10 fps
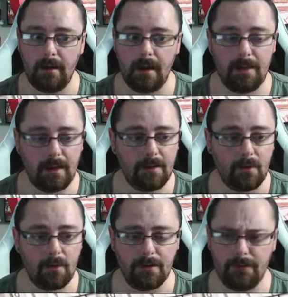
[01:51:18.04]
I think I've
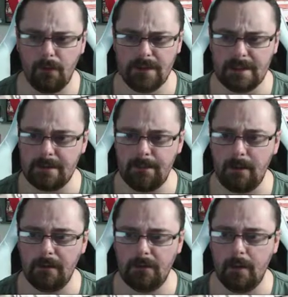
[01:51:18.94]
got another 40 to
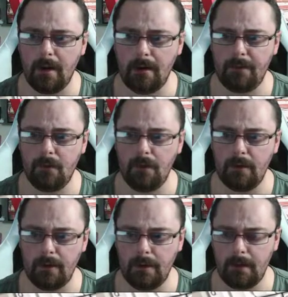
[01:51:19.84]
build as well. I've got
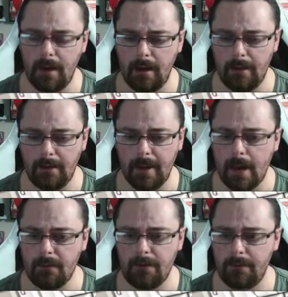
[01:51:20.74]
another
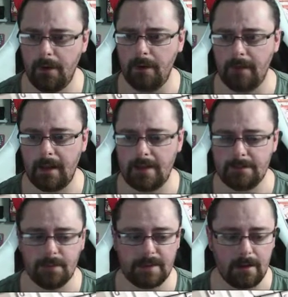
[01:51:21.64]
layout for the Pearl that I need to
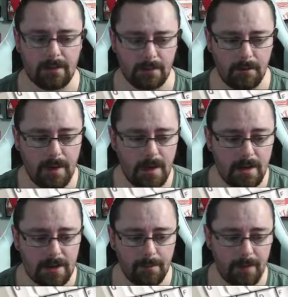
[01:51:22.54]
put together as well.
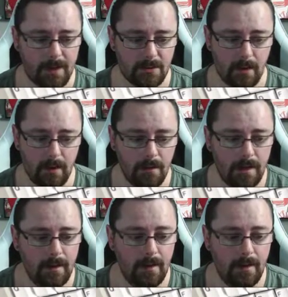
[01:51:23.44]
So with that as well,